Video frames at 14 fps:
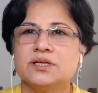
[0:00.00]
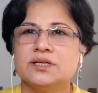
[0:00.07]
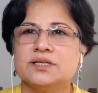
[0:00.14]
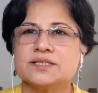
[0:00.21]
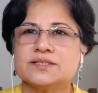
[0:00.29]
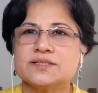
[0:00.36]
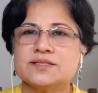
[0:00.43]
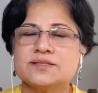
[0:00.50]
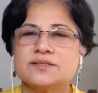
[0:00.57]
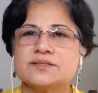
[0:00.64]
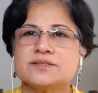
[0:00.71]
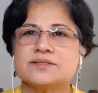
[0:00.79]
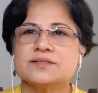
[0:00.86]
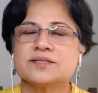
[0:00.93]

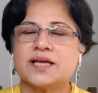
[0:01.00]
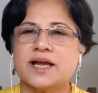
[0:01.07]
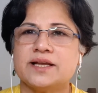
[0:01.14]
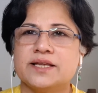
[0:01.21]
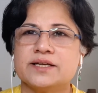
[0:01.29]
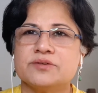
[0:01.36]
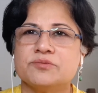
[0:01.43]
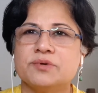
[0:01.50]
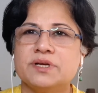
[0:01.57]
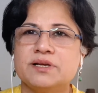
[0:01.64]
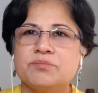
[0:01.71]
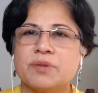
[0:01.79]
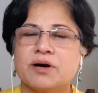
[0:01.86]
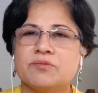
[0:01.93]
resistance and that
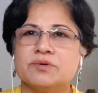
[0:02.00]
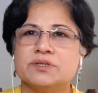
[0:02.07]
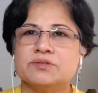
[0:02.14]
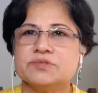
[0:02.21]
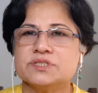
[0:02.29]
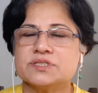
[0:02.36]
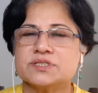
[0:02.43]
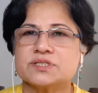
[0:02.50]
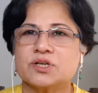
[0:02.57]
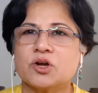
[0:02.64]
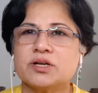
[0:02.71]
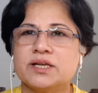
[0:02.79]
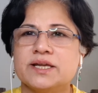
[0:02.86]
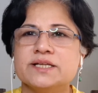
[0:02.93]
willpower which is
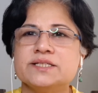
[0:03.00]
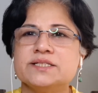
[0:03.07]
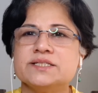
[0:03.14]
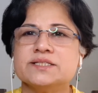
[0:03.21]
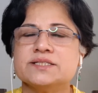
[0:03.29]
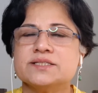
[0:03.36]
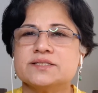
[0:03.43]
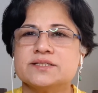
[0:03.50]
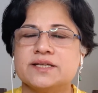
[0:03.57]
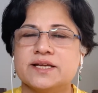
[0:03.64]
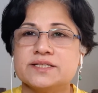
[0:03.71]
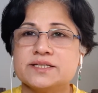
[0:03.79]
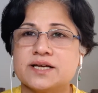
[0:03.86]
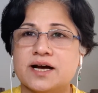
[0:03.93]
not
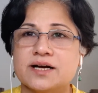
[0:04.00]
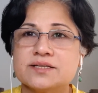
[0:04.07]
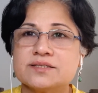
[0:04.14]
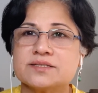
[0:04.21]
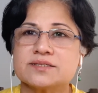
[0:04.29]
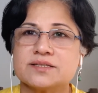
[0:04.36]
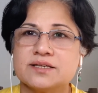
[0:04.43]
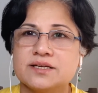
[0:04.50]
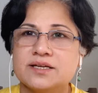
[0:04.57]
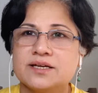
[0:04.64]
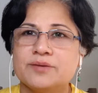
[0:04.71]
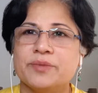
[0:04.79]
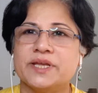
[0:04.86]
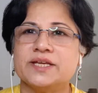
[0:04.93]
letting us
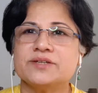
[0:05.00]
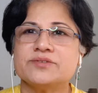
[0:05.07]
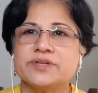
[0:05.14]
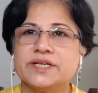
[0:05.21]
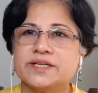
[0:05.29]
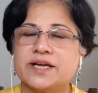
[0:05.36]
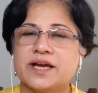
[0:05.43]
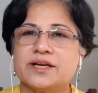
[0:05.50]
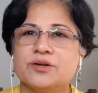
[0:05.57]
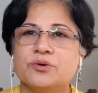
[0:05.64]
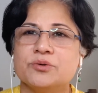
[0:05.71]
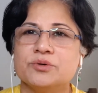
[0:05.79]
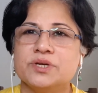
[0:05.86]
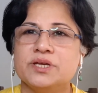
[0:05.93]
penetrate and
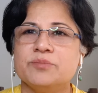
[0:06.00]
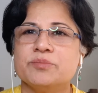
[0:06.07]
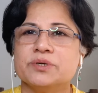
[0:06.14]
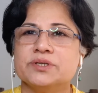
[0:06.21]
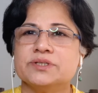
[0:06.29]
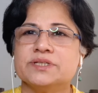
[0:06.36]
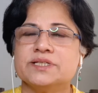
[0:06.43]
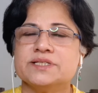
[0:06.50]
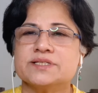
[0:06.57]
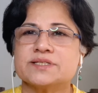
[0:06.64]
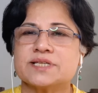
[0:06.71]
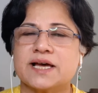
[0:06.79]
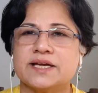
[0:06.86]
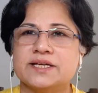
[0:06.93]
go deeper
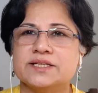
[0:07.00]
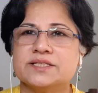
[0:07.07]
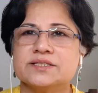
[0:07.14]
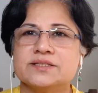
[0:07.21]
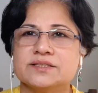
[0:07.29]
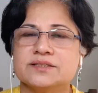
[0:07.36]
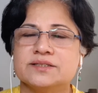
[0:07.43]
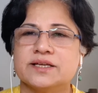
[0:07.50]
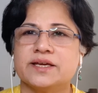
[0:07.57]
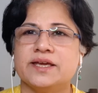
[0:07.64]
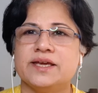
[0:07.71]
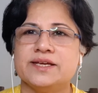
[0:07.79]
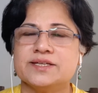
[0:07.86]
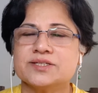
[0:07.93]
inside the
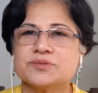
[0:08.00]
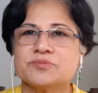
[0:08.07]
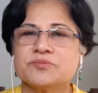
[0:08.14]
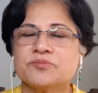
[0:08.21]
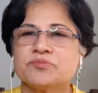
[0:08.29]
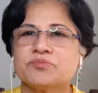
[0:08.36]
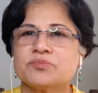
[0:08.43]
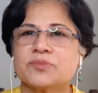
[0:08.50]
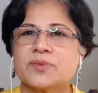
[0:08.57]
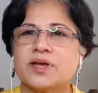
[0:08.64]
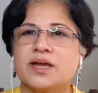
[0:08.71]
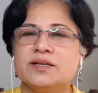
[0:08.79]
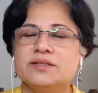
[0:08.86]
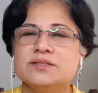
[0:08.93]
gate.
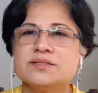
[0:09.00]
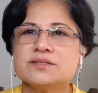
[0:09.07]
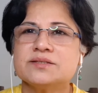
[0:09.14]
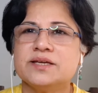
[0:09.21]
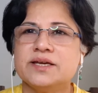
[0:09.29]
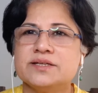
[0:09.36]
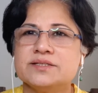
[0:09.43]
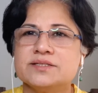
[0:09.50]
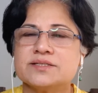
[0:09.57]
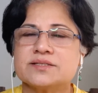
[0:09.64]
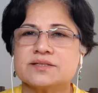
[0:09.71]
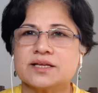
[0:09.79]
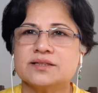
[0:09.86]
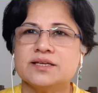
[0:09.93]
And this gate is
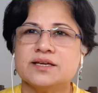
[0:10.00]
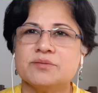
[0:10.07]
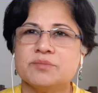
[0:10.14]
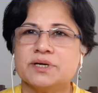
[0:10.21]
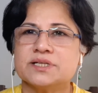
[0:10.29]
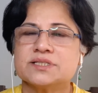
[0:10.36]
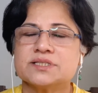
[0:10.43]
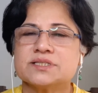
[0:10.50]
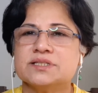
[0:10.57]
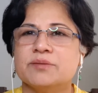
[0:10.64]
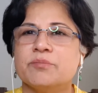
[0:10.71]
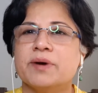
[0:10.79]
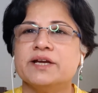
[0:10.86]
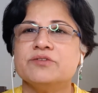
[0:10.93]
nothing but the
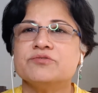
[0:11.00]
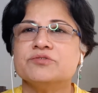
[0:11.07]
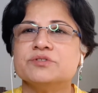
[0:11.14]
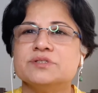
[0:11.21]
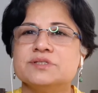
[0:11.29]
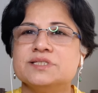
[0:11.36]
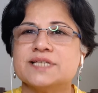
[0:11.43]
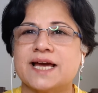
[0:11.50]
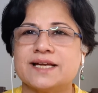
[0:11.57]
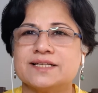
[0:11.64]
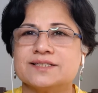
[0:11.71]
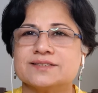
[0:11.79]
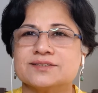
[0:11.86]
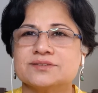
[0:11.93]
mindful
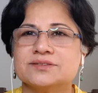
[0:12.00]
chatter.